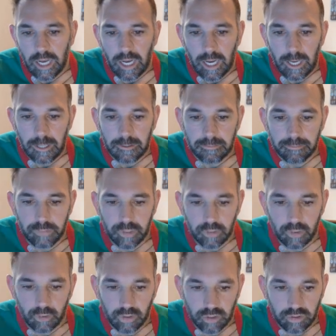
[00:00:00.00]

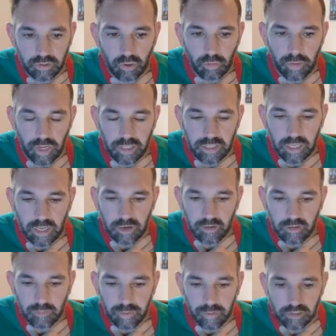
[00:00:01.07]
Let's go back
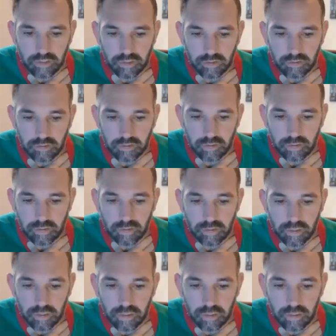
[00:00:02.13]
down to the pictures.